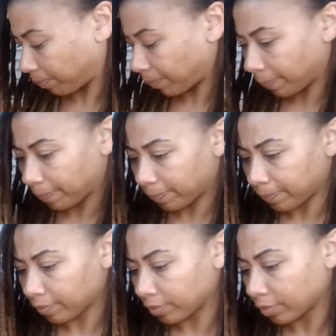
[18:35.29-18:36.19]

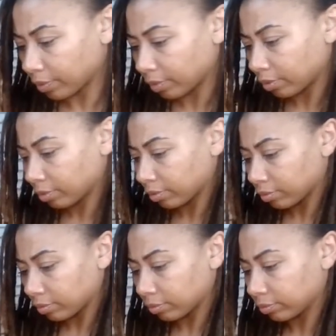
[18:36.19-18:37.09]

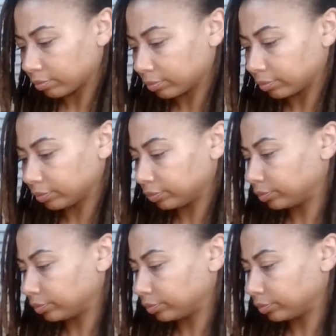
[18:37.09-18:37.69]
(silence)